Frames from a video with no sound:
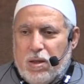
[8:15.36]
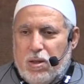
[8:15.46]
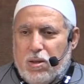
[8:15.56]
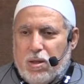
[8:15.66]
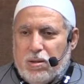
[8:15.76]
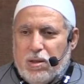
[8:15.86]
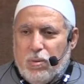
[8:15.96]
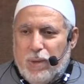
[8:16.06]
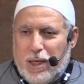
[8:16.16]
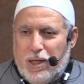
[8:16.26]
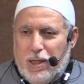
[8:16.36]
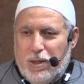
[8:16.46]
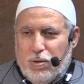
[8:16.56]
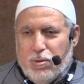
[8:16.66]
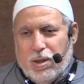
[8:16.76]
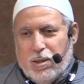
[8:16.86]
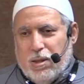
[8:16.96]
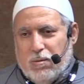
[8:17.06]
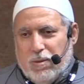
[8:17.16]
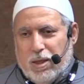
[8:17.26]
either directly or
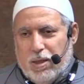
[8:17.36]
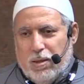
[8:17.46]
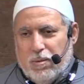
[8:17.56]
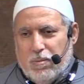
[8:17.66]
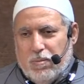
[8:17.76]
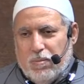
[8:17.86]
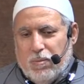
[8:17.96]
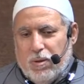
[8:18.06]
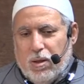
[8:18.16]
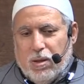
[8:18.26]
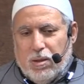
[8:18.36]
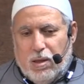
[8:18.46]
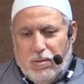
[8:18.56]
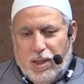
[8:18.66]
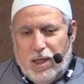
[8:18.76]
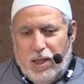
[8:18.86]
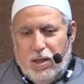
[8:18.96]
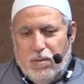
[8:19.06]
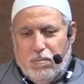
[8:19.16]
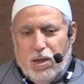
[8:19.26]
indirectly.
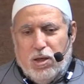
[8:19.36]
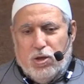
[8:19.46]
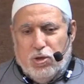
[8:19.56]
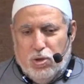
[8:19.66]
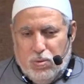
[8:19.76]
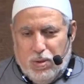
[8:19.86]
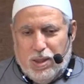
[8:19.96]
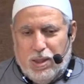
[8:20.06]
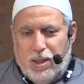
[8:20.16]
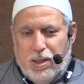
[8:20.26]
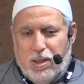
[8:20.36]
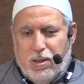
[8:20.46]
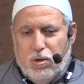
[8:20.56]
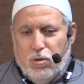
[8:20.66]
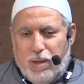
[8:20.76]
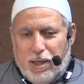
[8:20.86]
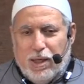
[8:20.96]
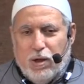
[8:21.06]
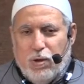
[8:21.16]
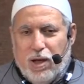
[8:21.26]
Directly by you working, you
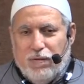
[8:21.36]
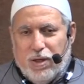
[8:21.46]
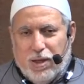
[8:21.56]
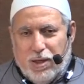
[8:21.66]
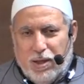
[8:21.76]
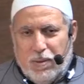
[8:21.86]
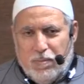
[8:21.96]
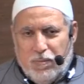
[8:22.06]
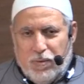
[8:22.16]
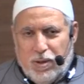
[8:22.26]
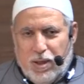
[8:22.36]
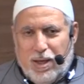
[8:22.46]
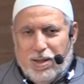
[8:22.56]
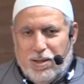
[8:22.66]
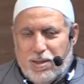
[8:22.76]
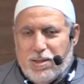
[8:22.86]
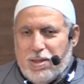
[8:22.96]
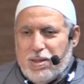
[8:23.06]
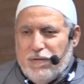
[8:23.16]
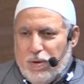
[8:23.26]
making your living. And this
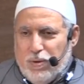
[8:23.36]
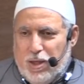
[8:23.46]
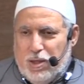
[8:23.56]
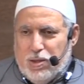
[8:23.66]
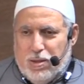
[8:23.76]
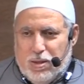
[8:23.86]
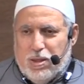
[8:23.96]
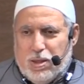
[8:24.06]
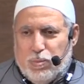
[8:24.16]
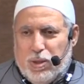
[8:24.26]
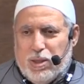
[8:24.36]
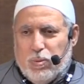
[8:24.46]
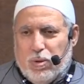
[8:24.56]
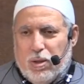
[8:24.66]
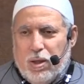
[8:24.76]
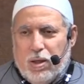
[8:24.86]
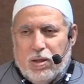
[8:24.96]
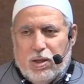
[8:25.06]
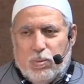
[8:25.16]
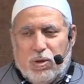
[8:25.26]
is the foundation, this is the principle.
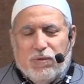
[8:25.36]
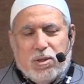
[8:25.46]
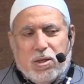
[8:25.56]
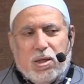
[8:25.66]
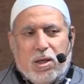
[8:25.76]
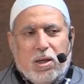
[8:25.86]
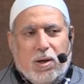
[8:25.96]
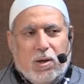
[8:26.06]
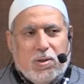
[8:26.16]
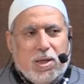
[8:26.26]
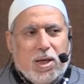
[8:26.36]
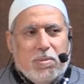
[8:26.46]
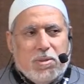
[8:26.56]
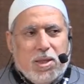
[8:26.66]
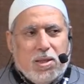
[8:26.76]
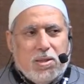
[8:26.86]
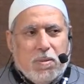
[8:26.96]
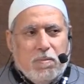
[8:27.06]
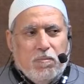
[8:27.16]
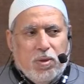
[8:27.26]
The Prophet sallallahu alaihi wasallam says,